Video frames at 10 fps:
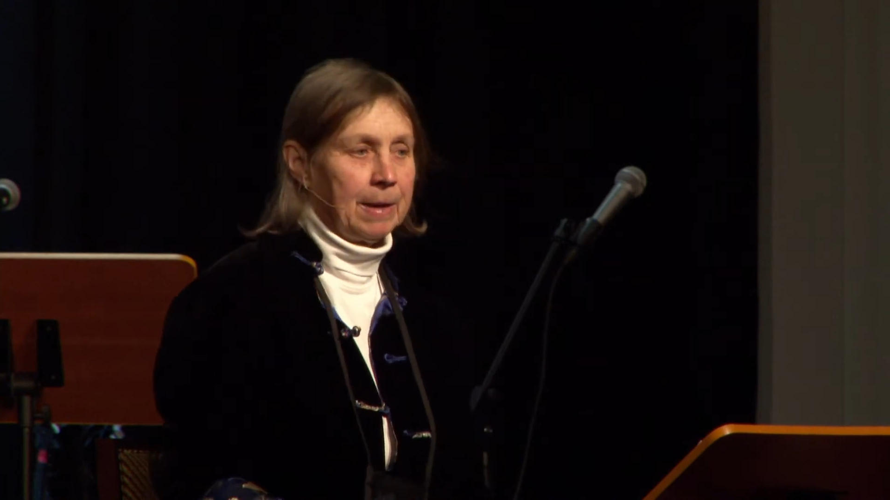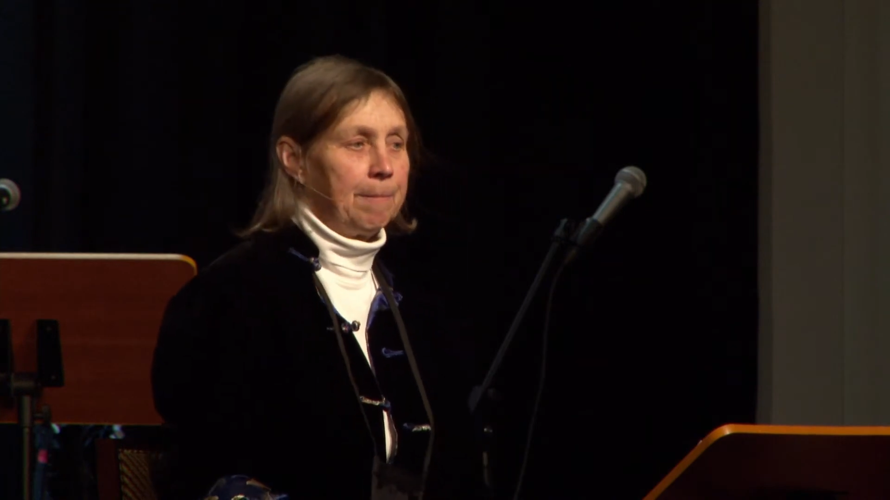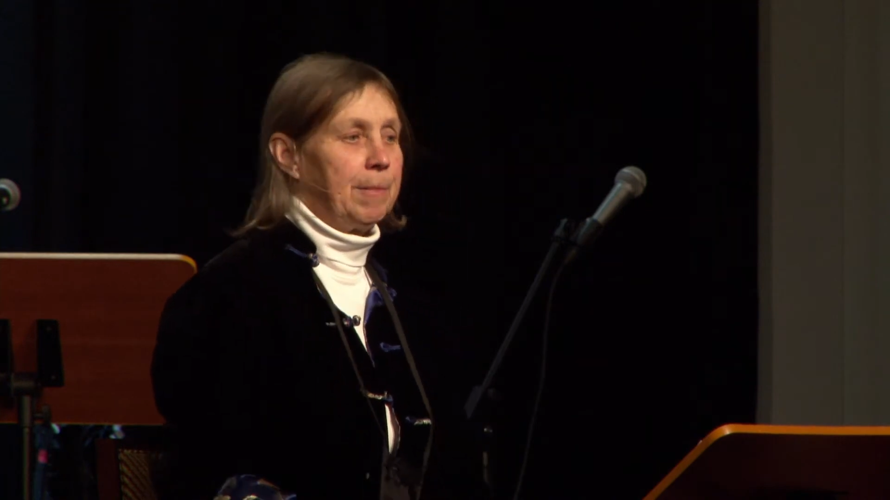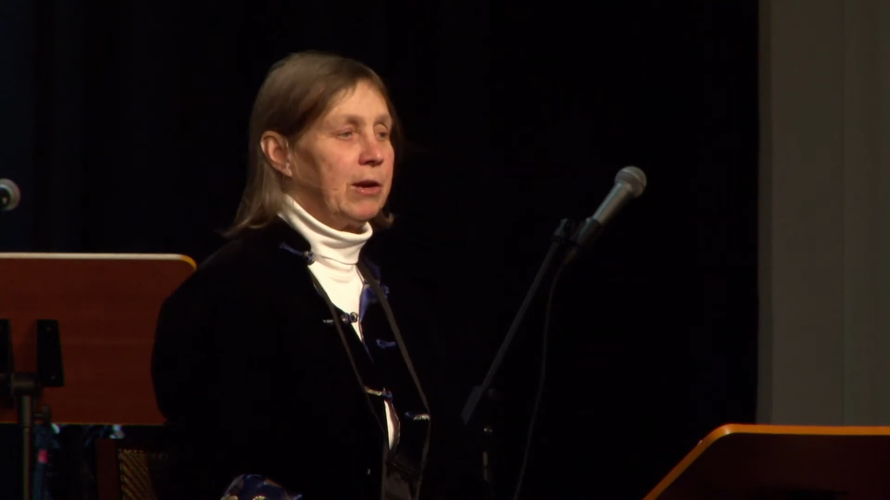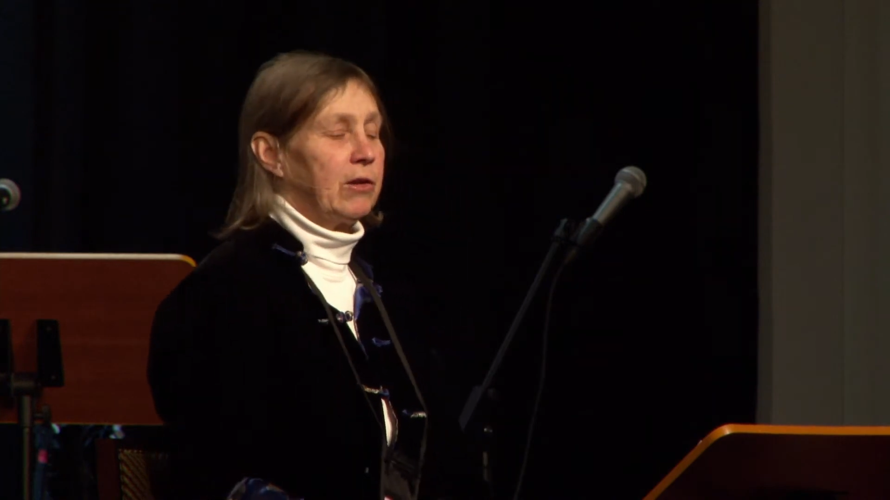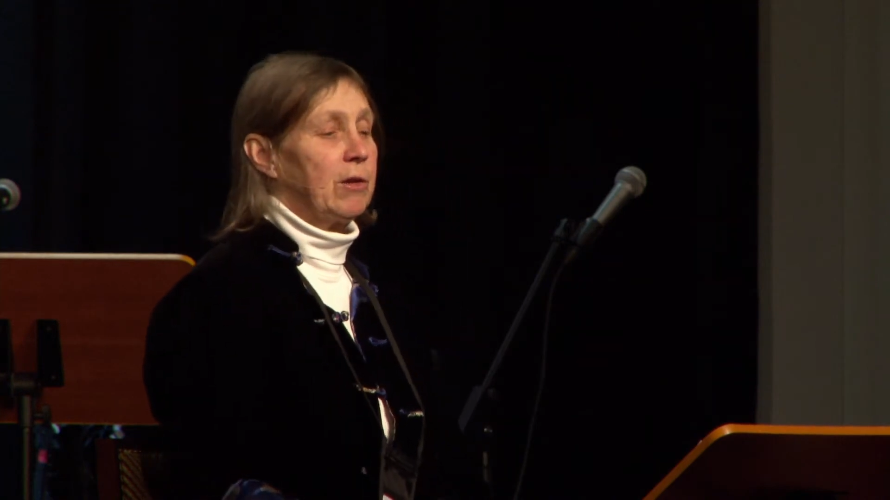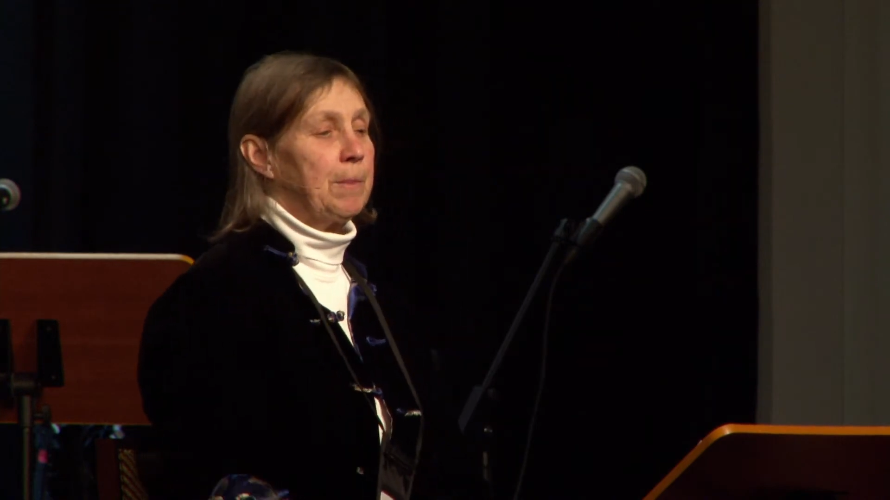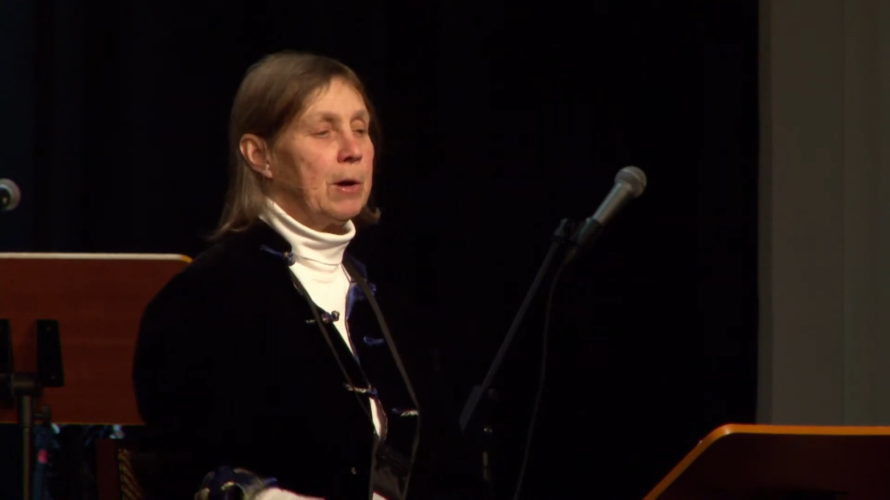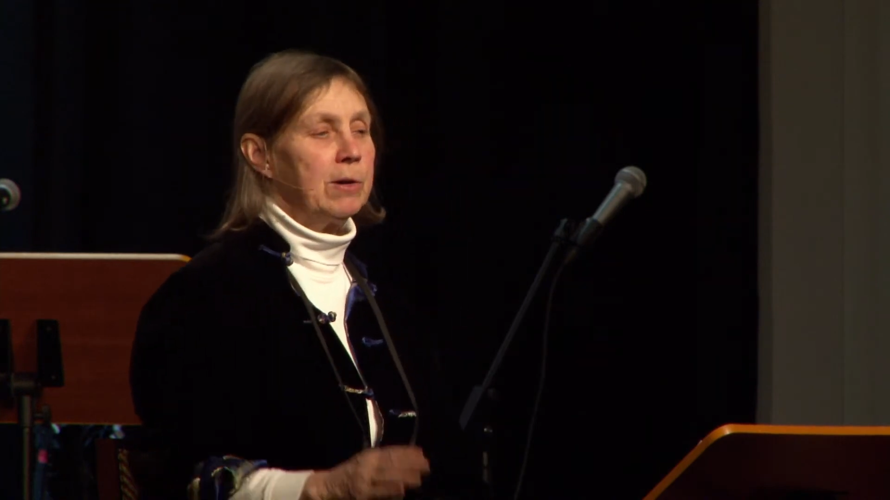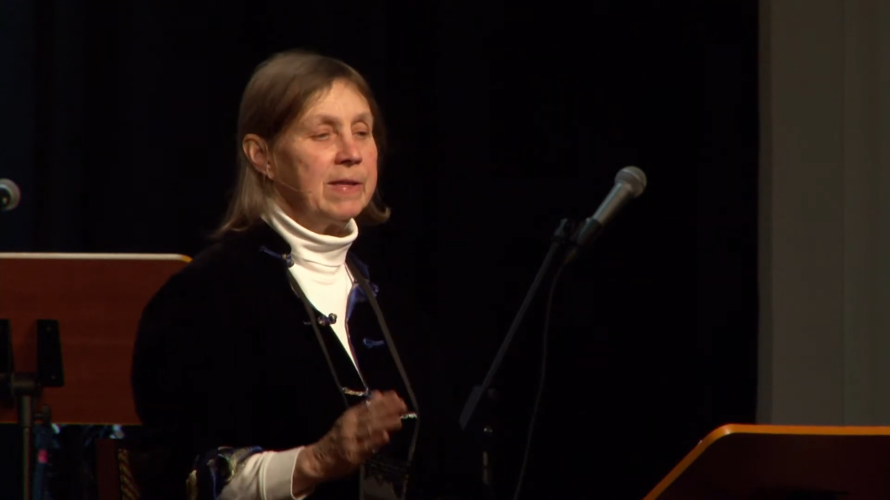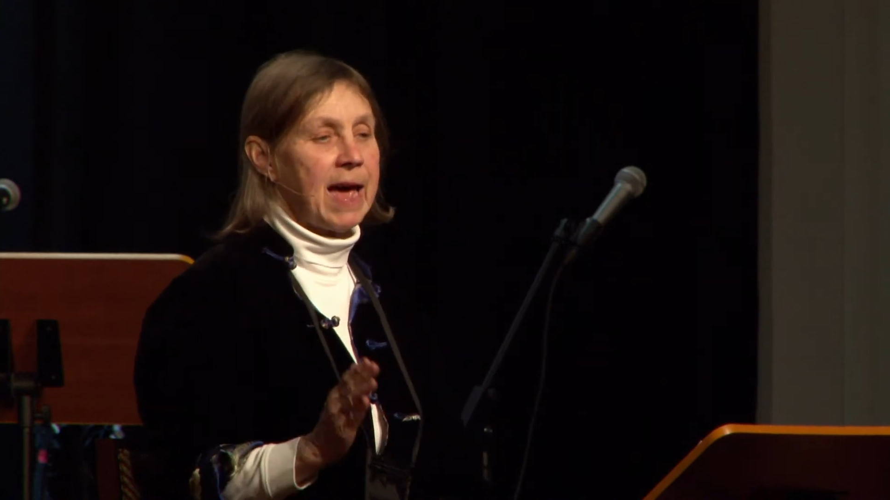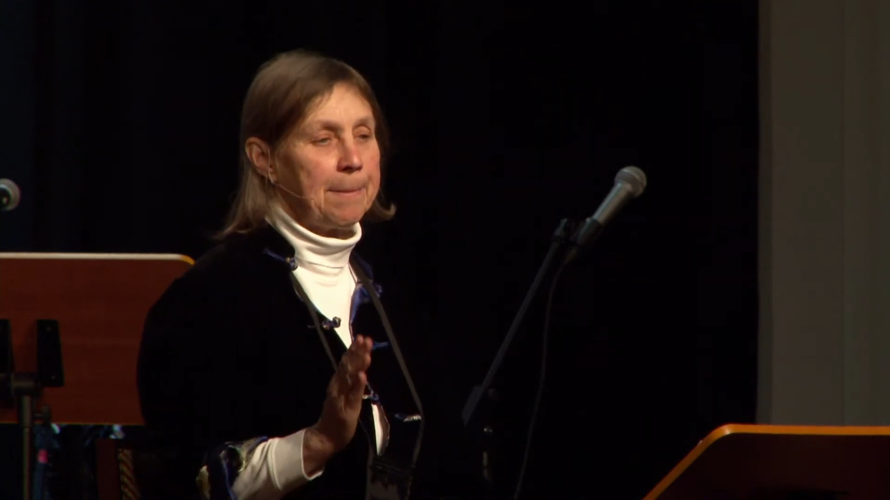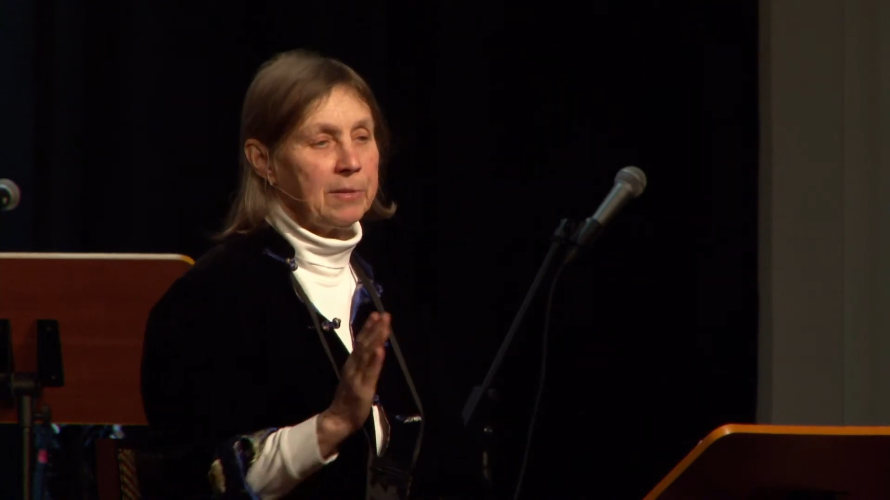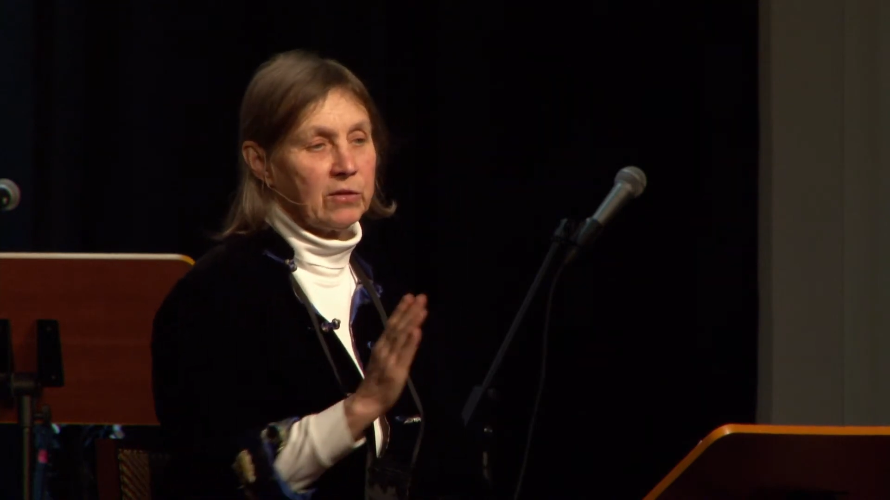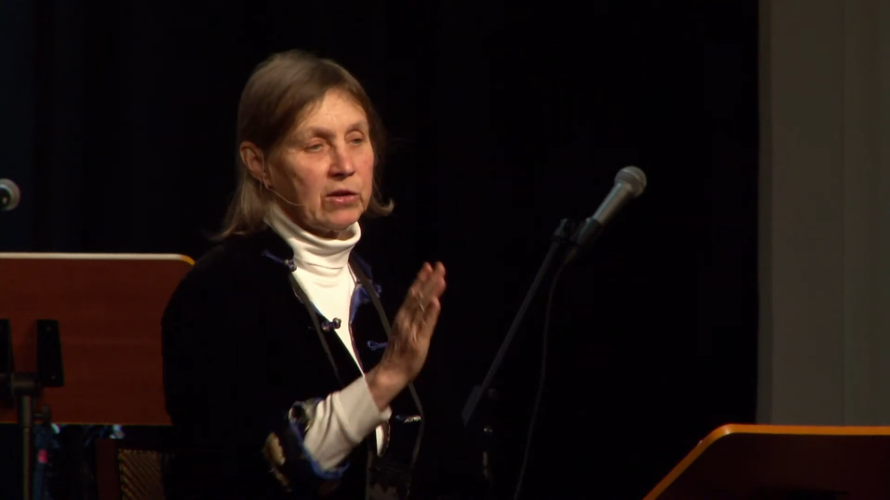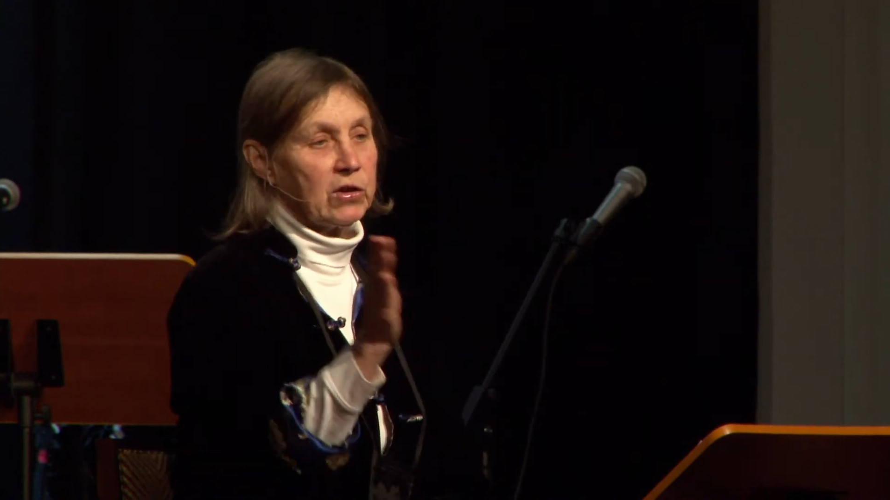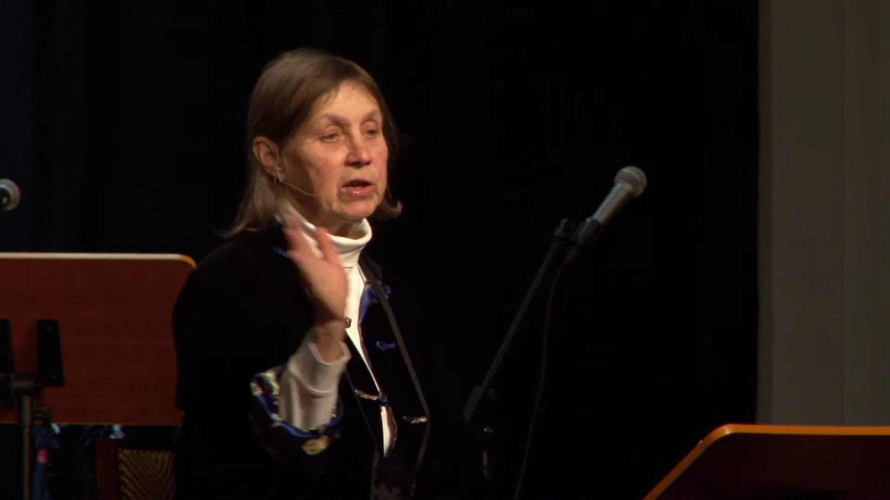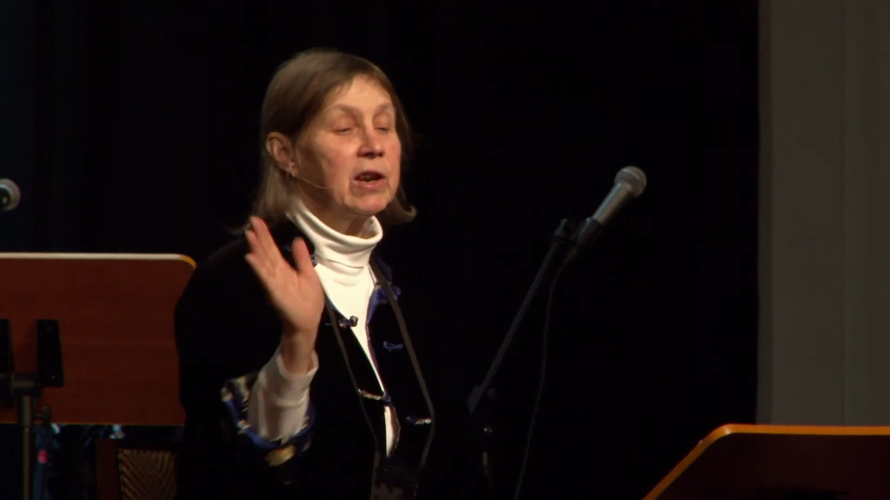Because a boat in that position